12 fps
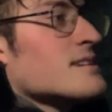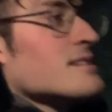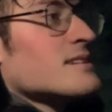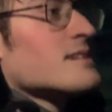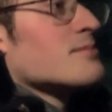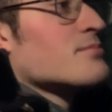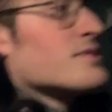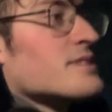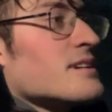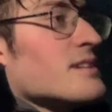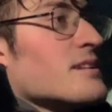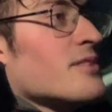Yeah, but
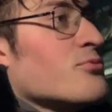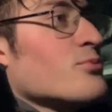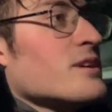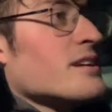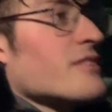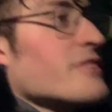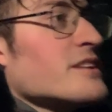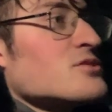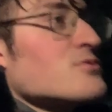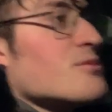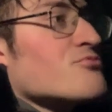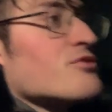if they
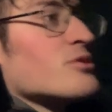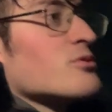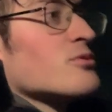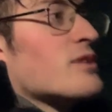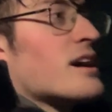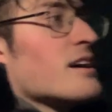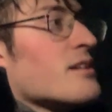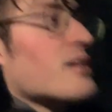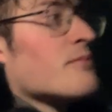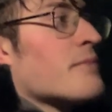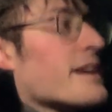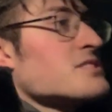do a prequel, I
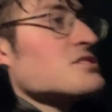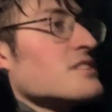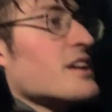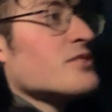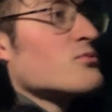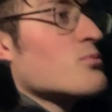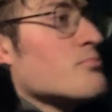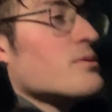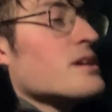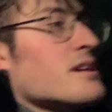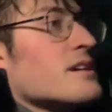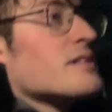imagine it will
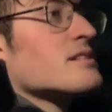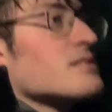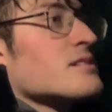be